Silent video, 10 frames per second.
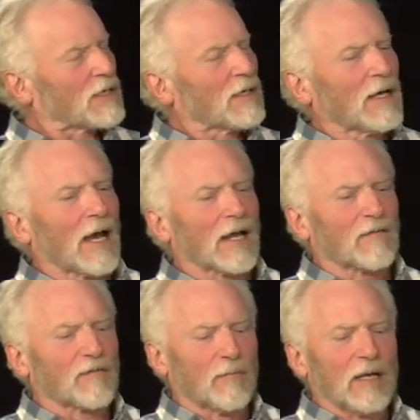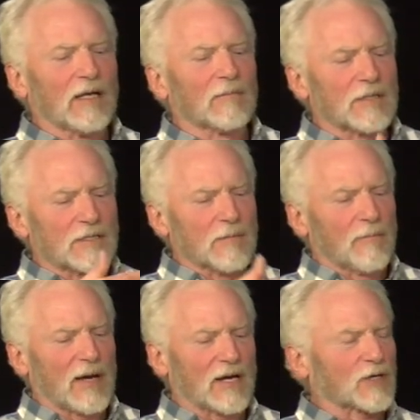Mm-hmm. And if the medium is
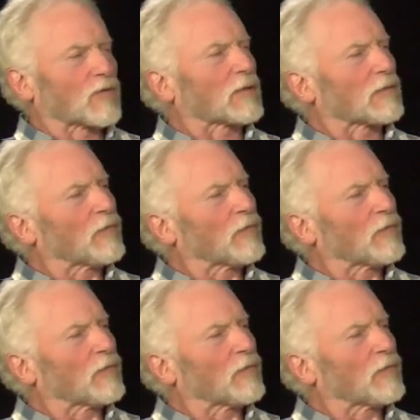impenetrable,